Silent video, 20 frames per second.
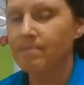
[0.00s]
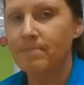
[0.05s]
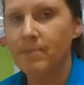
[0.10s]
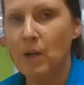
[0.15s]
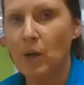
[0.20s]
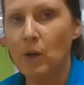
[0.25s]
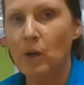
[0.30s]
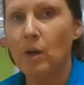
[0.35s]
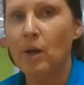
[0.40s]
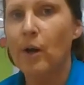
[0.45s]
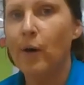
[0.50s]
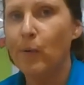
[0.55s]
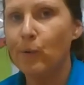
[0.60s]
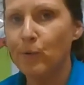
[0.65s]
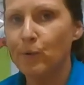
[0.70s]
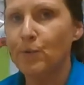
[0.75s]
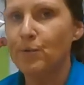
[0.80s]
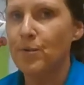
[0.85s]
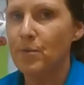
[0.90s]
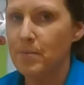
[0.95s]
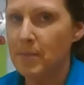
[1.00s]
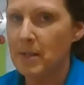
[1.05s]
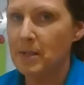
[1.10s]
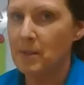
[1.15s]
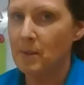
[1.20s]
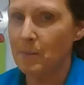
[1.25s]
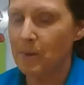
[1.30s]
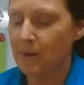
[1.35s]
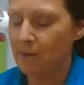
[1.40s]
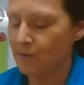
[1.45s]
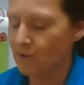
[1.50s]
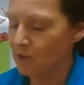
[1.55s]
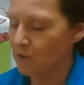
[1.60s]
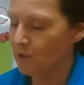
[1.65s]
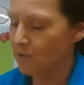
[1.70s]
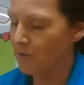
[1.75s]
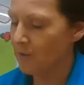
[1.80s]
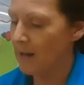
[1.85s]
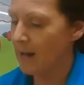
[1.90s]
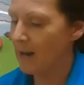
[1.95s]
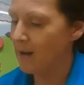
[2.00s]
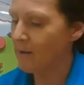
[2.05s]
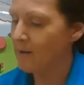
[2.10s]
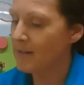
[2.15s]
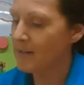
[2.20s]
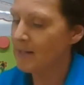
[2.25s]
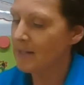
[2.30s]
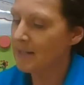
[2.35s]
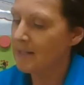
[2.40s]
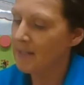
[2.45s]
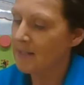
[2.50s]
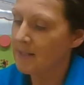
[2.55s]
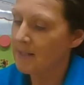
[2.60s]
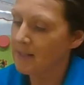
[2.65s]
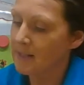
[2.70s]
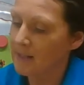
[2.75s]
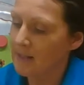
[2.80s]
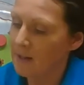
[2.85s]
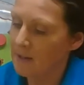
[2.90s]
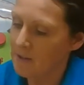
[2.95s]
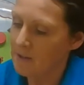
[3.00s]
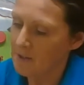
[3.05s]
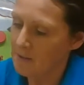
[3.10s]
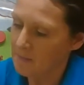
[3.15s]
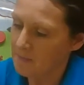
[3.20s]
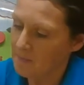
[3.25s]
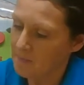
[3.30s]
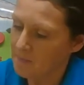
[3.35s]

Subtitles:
I'll hold off the messy bit just for now. So I've